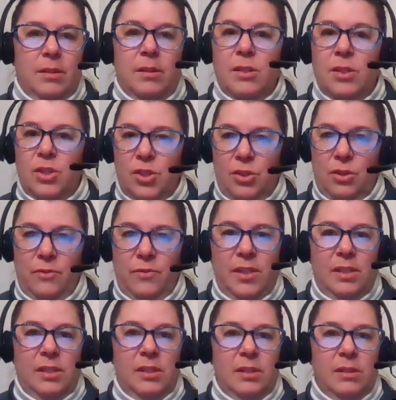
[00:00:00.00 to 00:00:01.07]

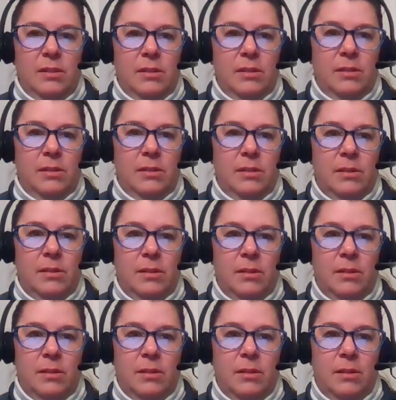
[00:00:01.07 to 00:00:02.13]
Service,
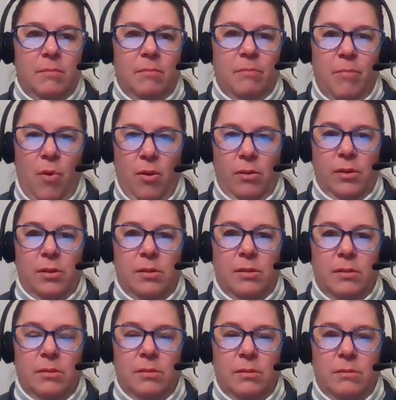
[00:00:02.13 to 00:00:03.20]
part,
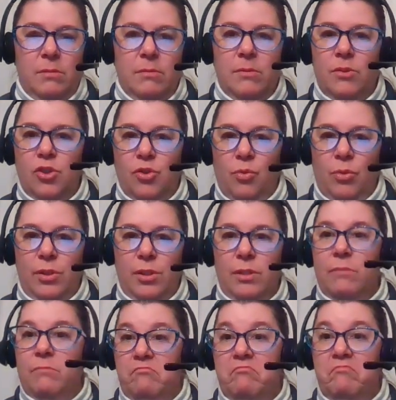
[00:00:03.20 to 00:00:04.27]

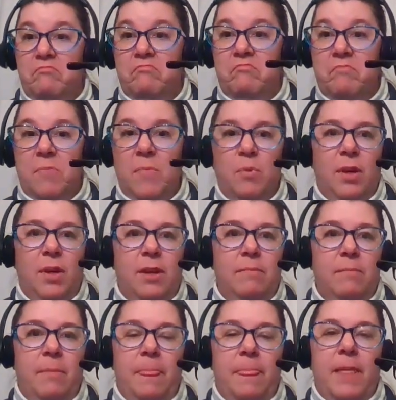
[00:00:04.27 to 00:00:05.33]
chores. Okay.
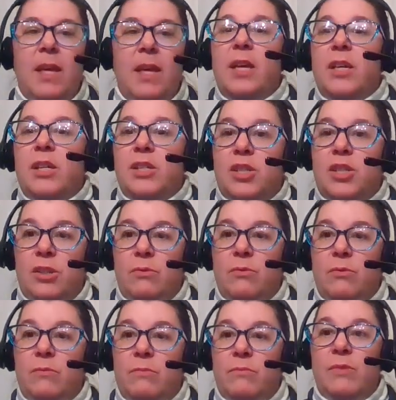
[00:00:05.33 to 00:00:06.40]

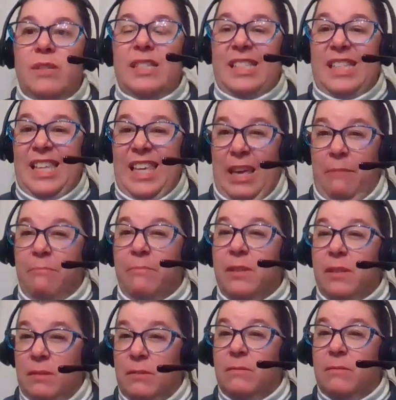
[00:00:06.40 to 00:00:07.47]
So we
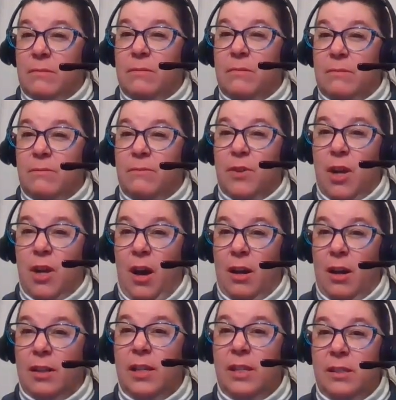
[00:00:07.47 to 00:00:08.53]
skimmed for
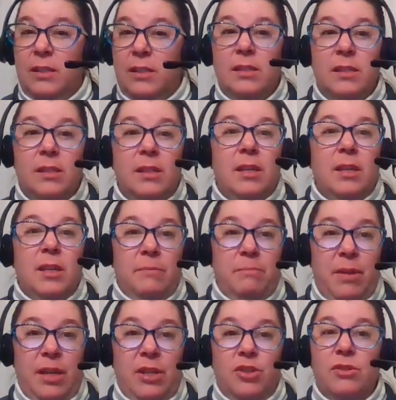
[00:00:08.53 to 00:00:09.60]
cognates,
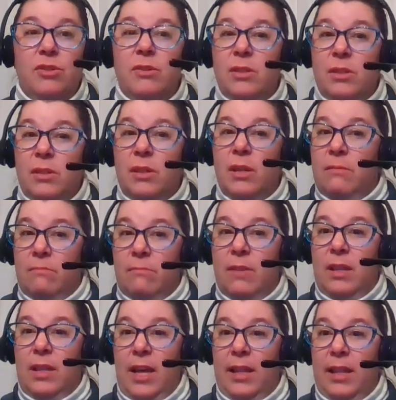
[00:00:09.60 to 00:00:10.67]
pictures,
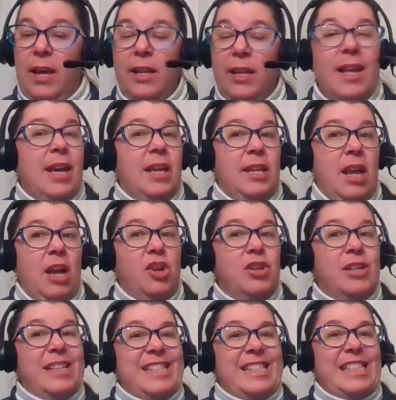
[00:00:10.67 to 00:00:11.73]
and the headline. Now you're
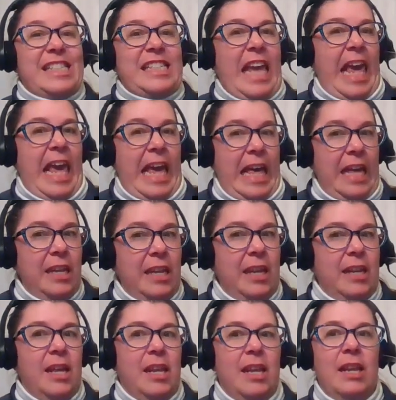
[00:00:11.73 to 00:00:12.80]
going to scan
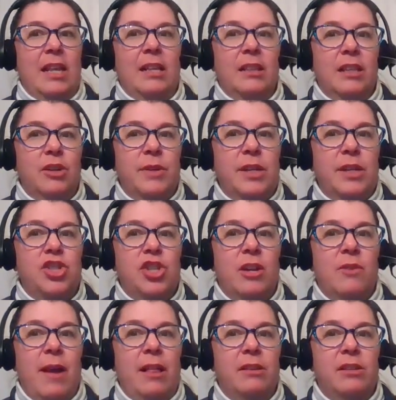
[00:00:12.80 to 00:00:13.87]
and get any glittering
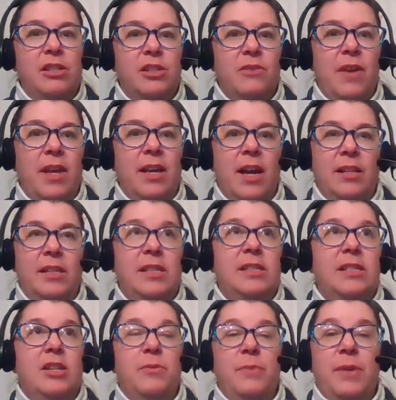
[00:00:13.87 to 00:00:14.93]
generalities or vague
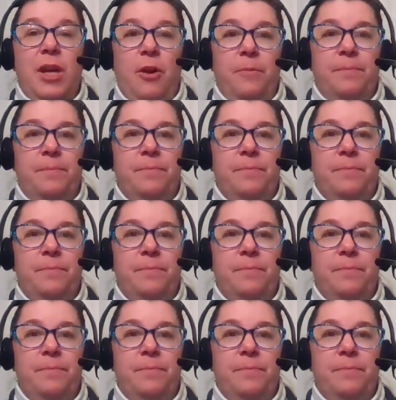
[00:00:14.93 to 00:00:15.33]
ideas. Here we go.